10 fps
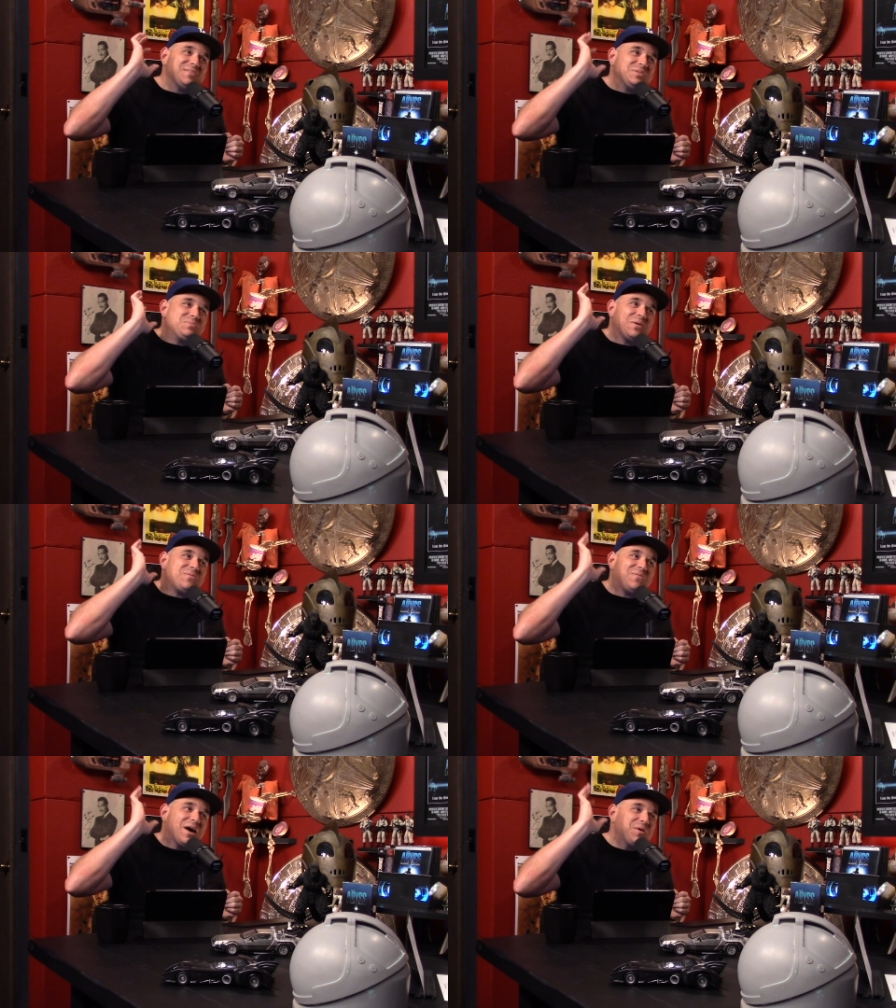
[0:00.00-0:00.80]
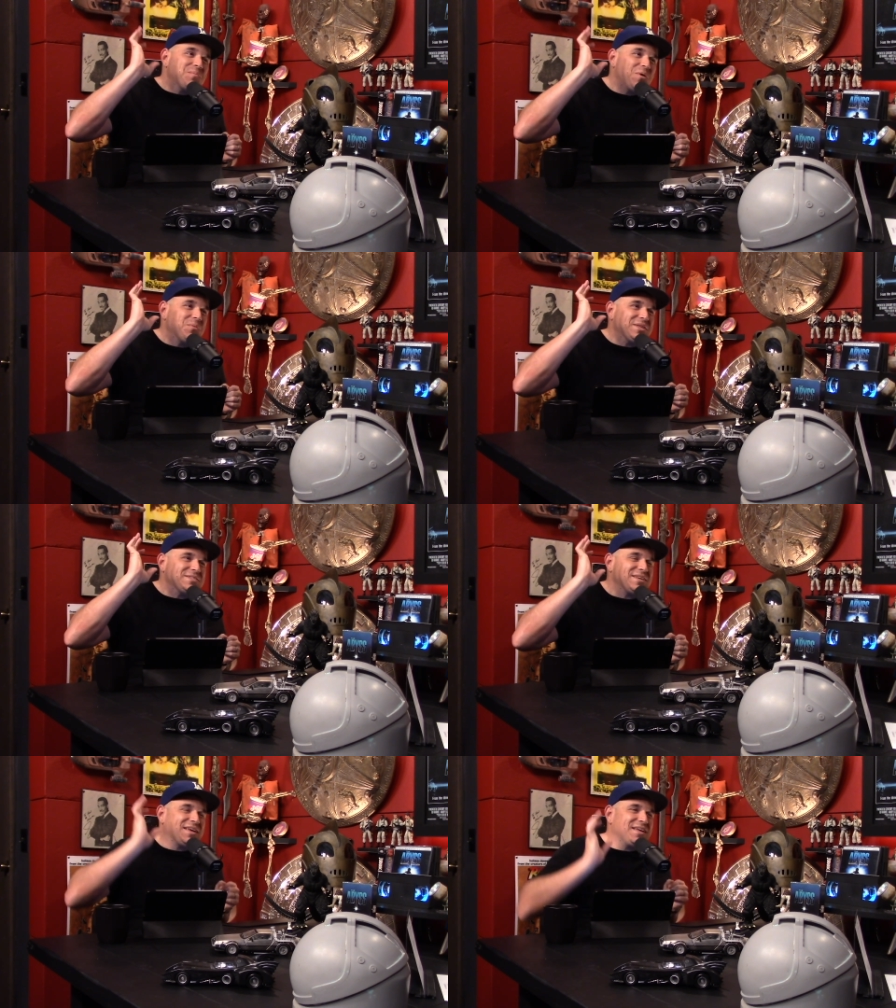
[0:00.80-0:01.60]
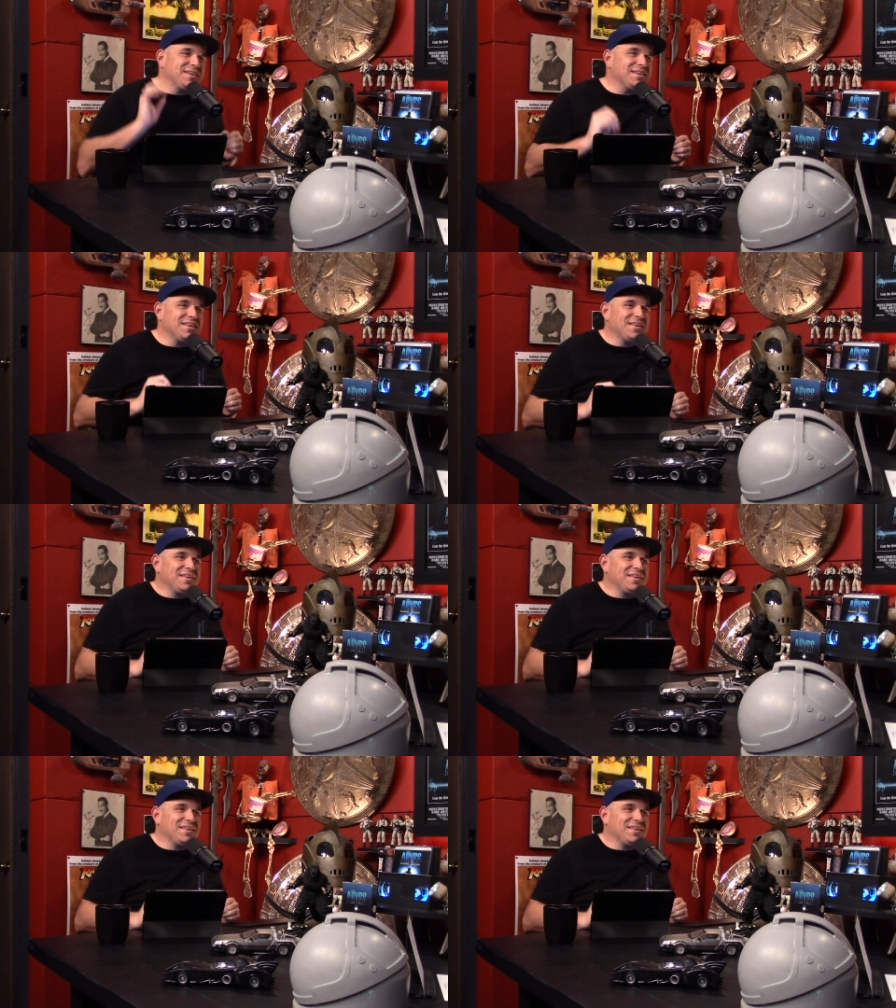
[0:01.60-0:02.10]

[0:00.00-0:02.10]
This is my final moments, and